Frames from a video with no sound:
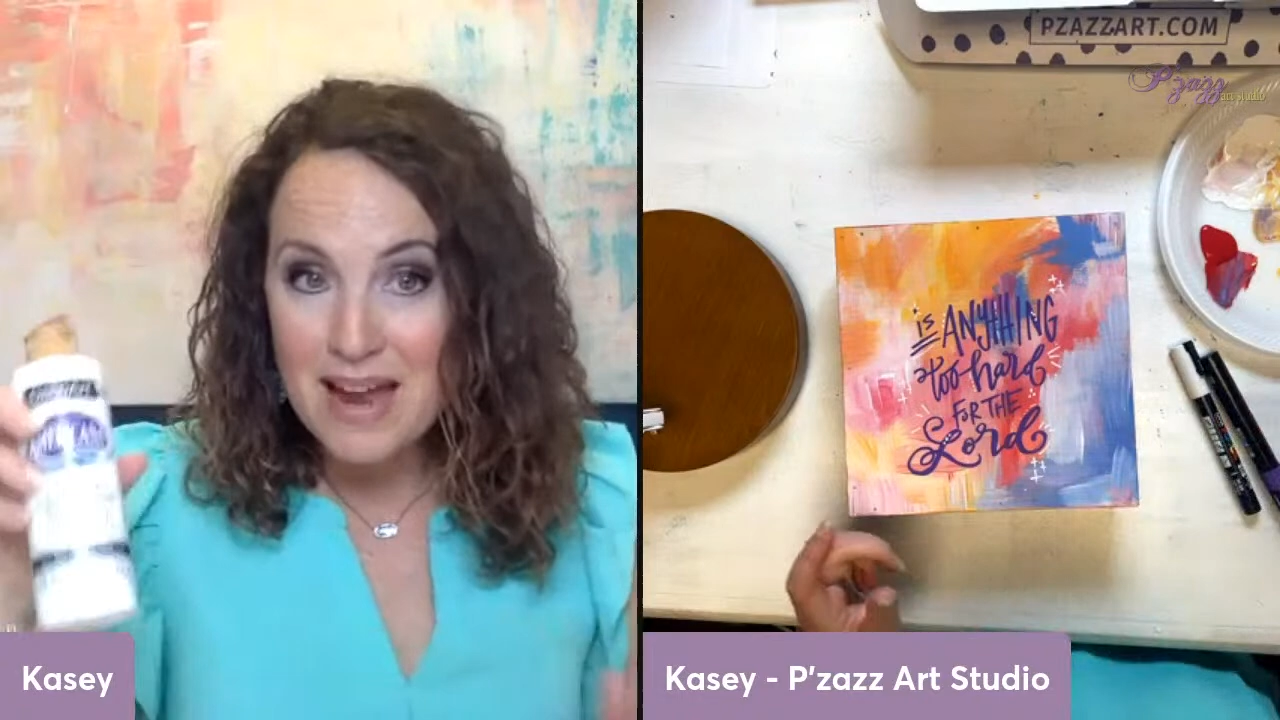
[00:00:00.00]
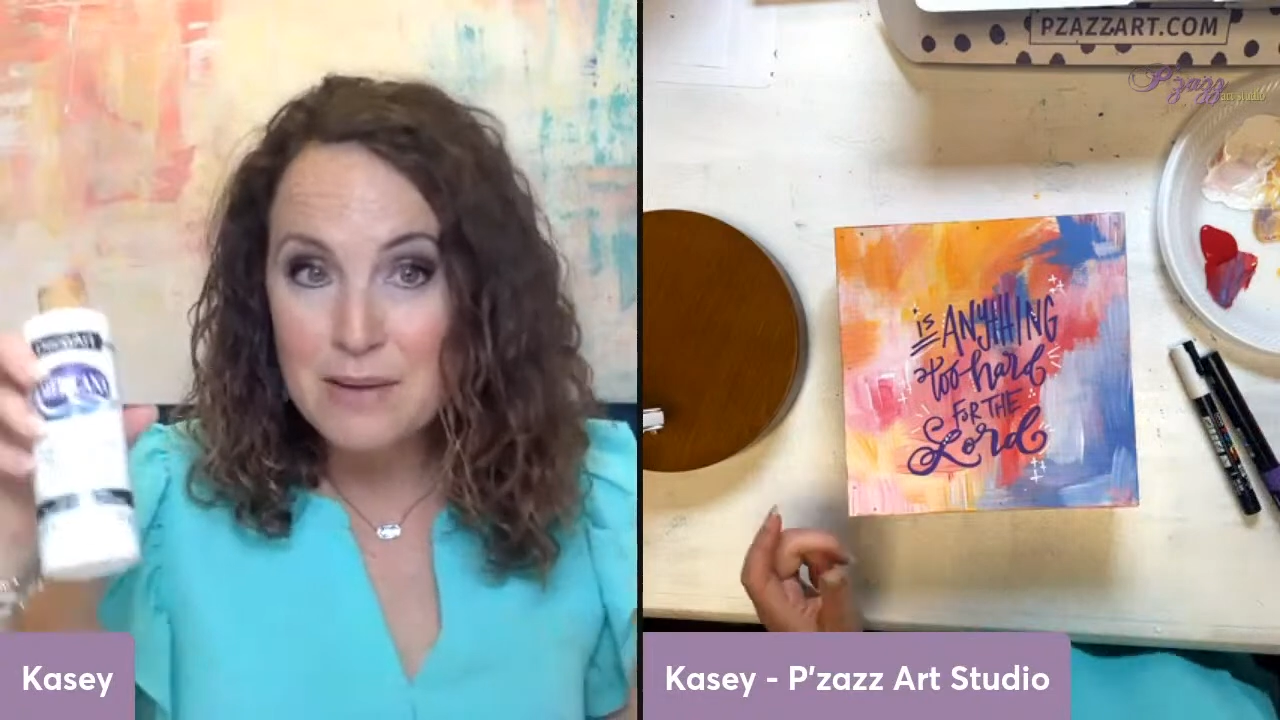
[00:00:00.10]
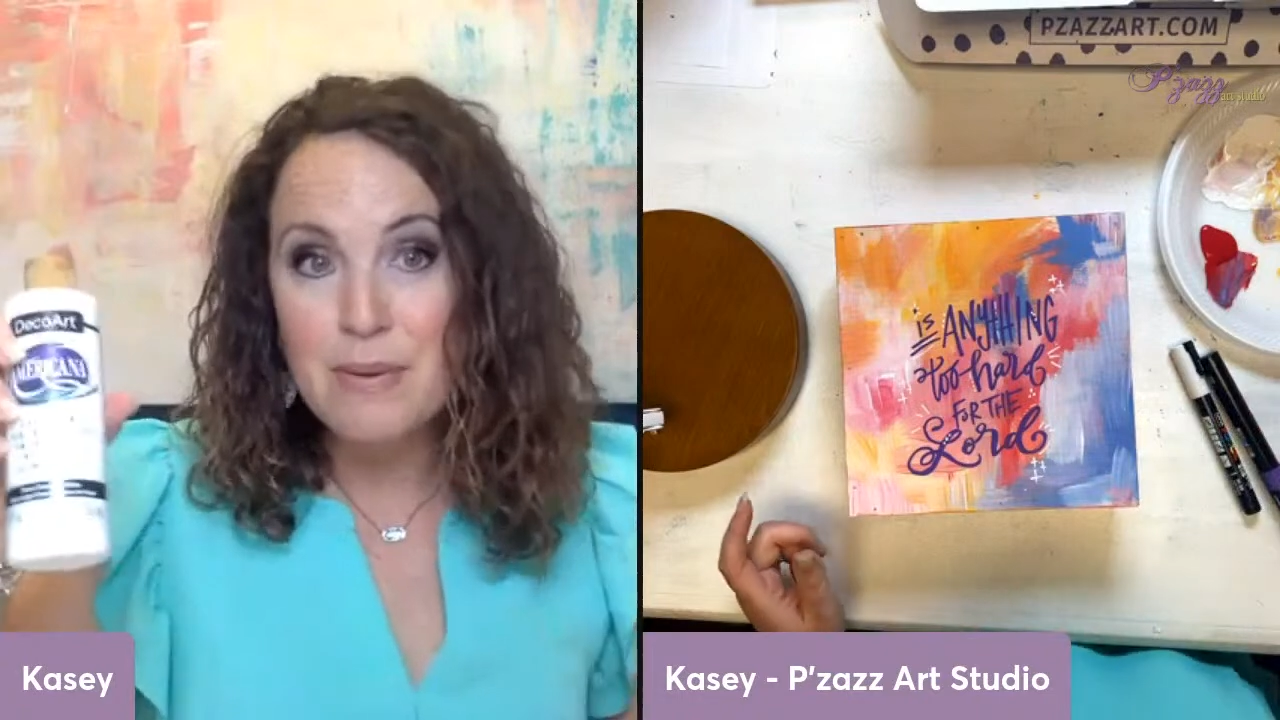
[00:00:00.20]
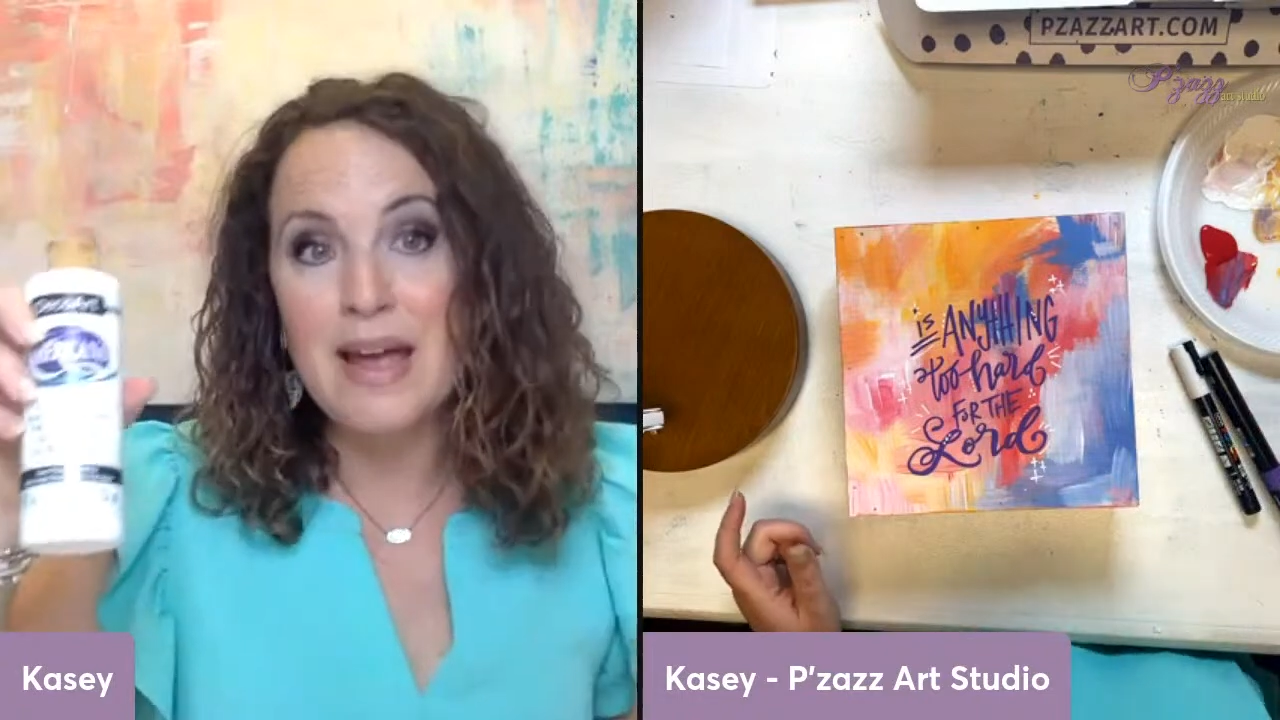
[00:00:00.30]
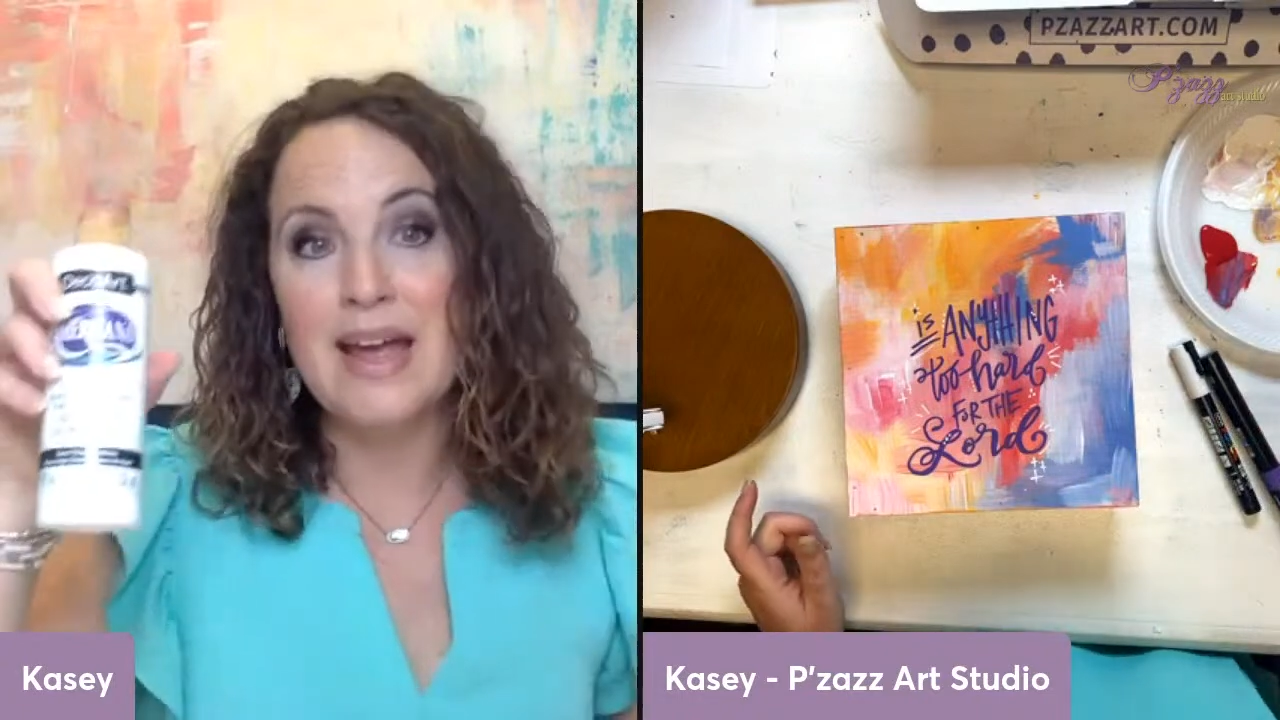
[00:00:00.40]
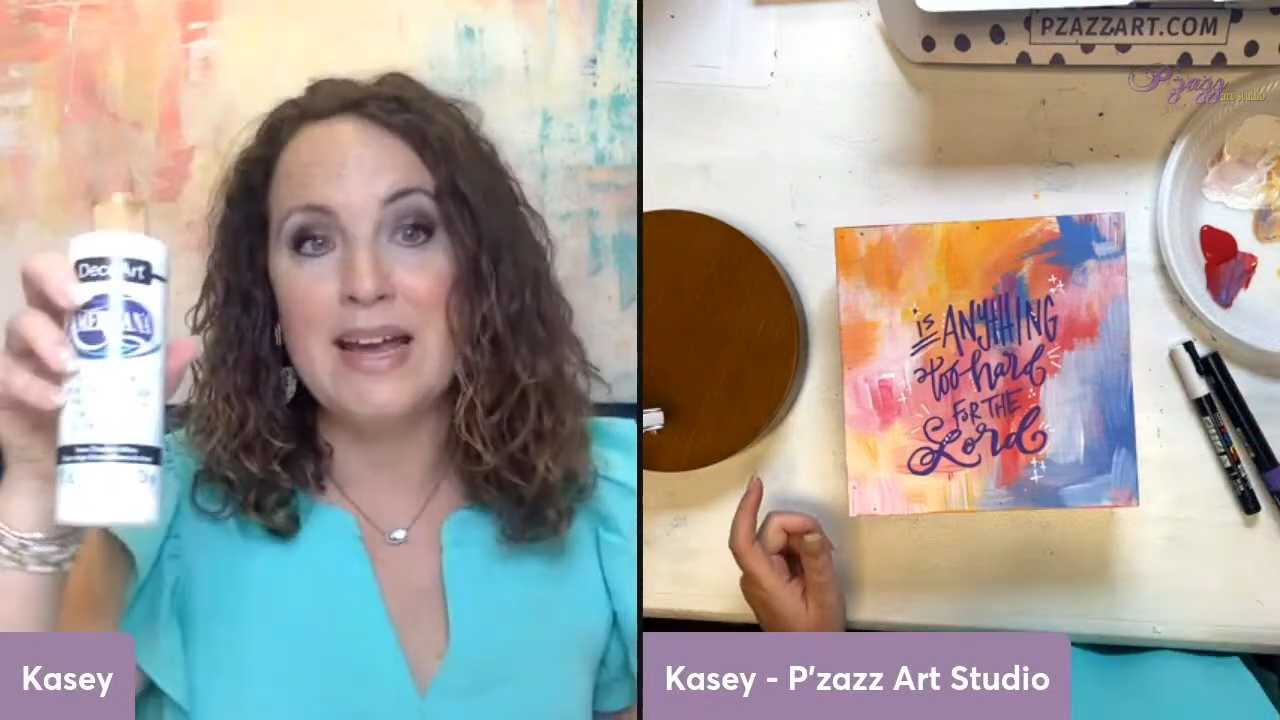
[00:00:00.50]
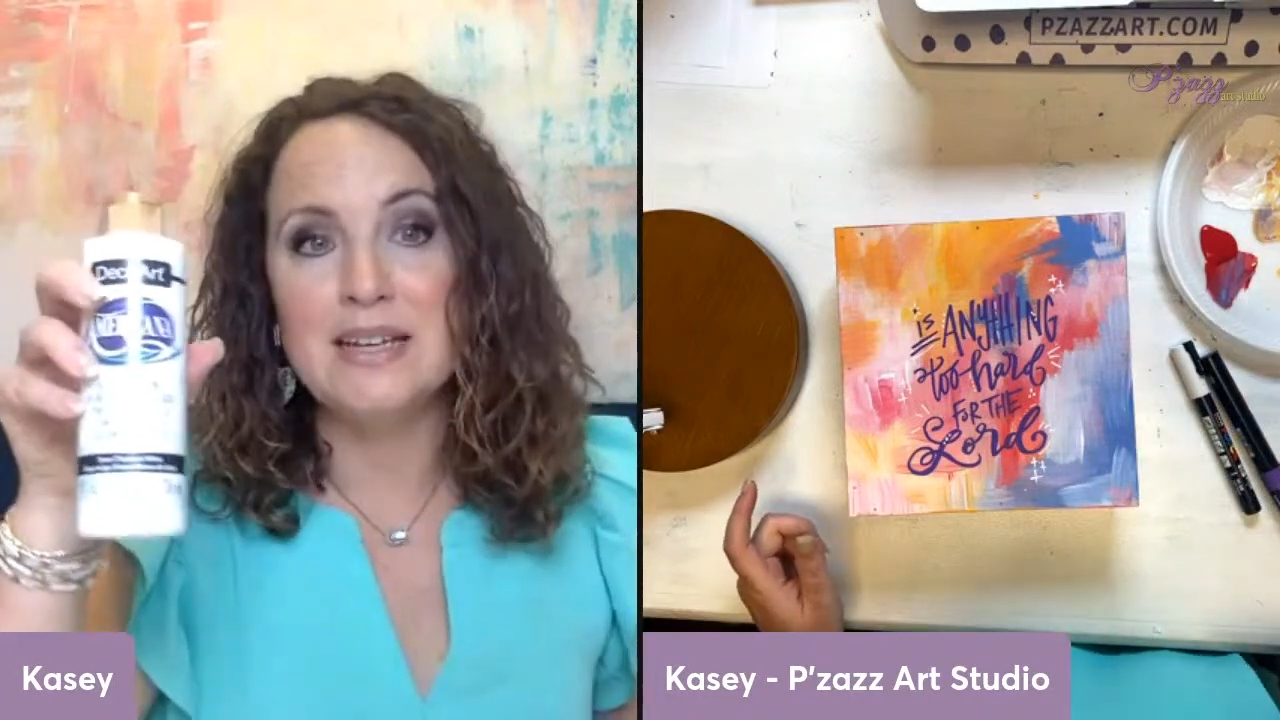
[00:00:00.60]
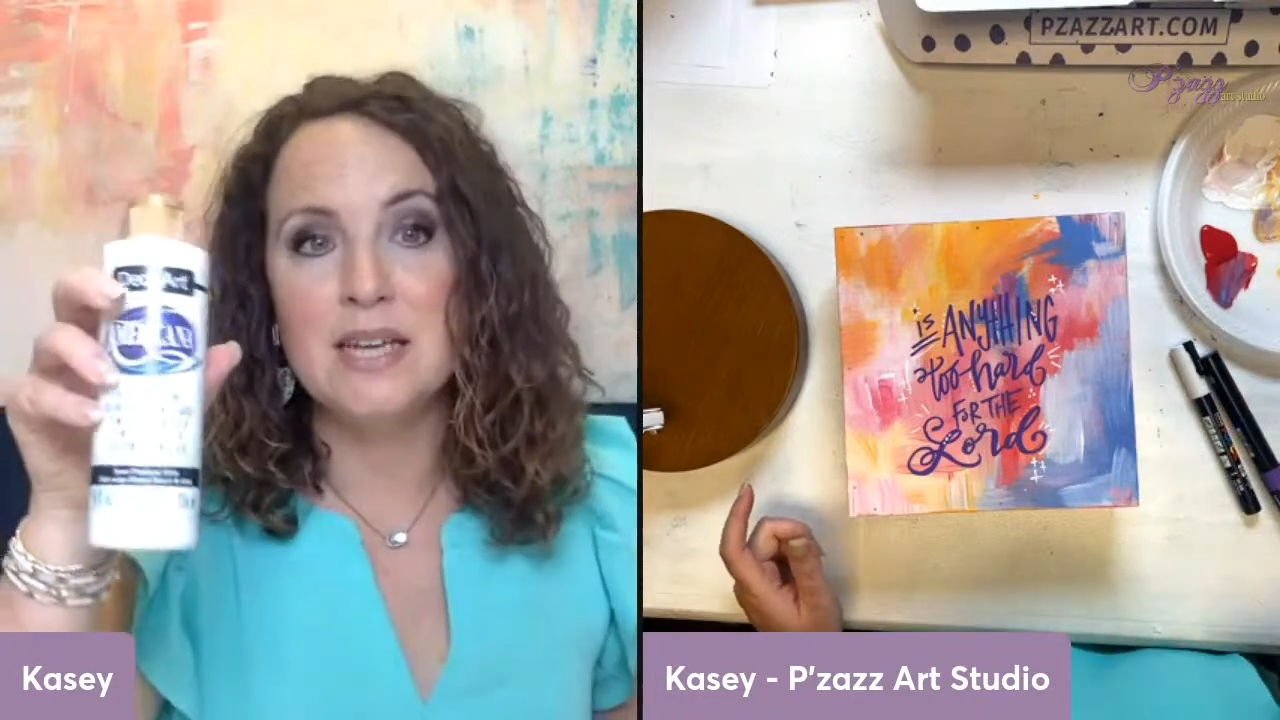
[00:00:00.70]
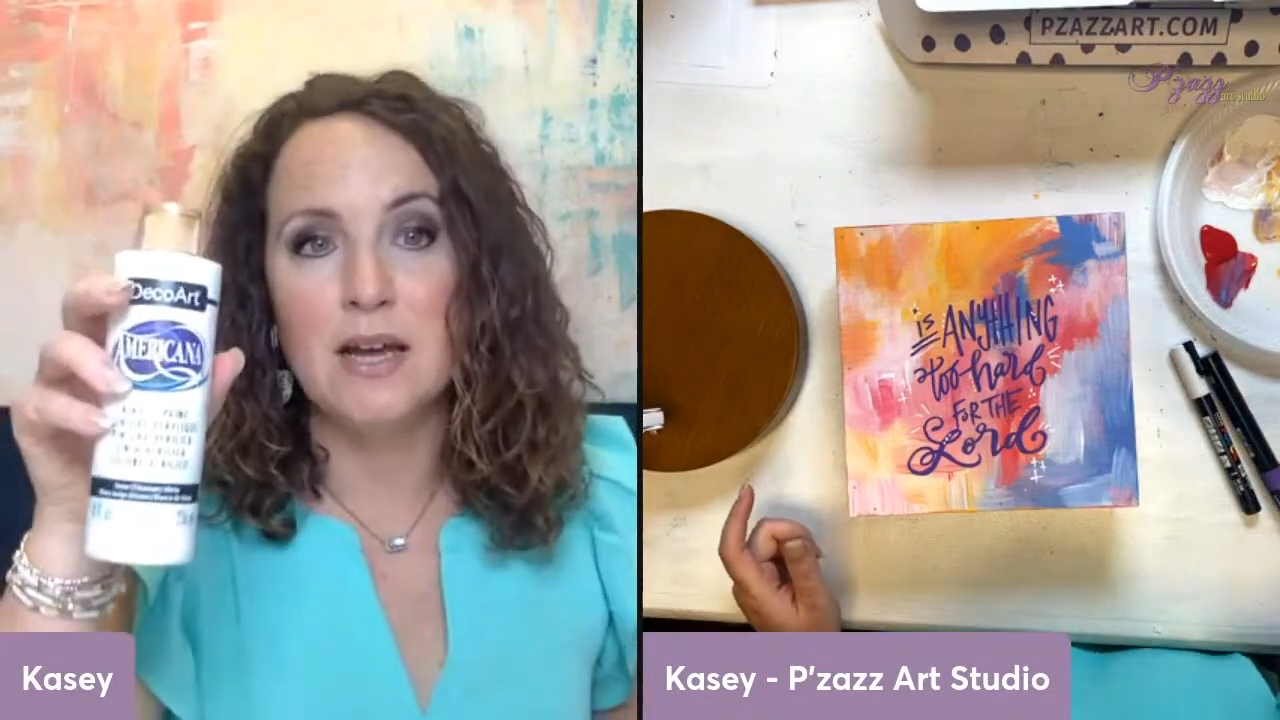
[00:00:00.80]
paint